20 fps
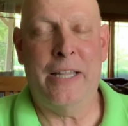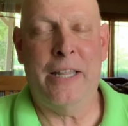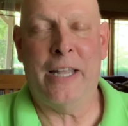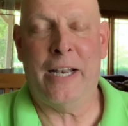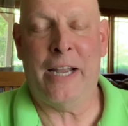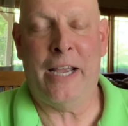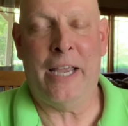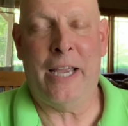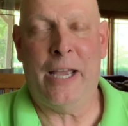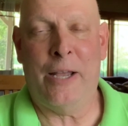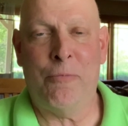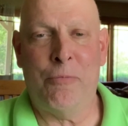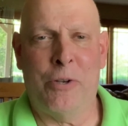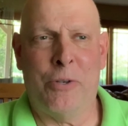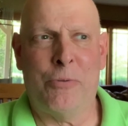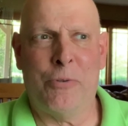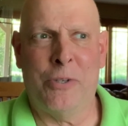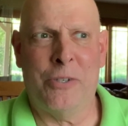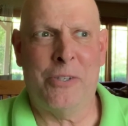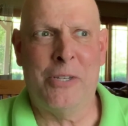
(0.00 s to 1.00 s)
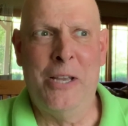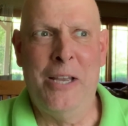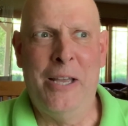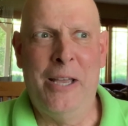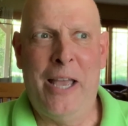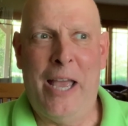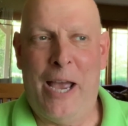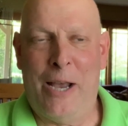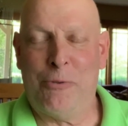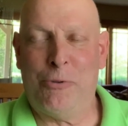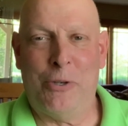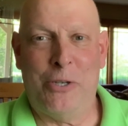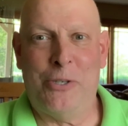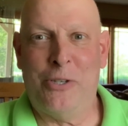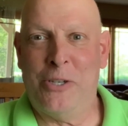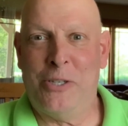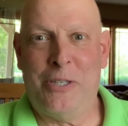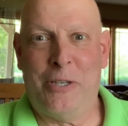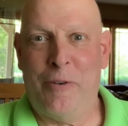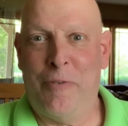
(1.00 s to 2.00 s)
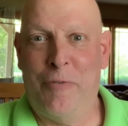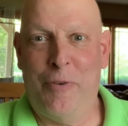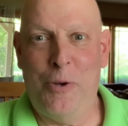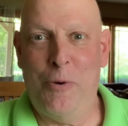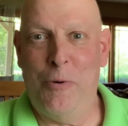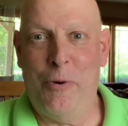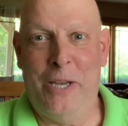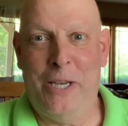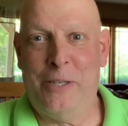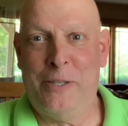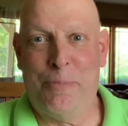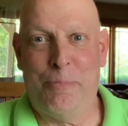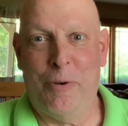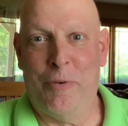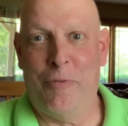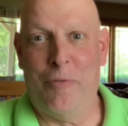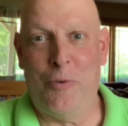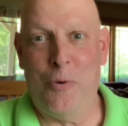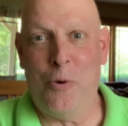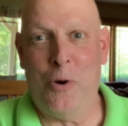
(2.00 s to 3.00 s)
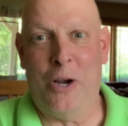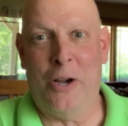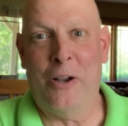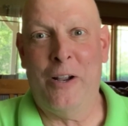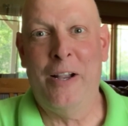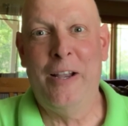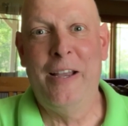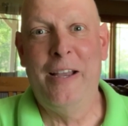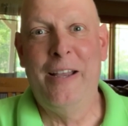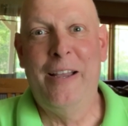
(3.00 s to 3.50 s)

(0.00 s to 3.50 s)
that I had, which was actually just a few weeks before,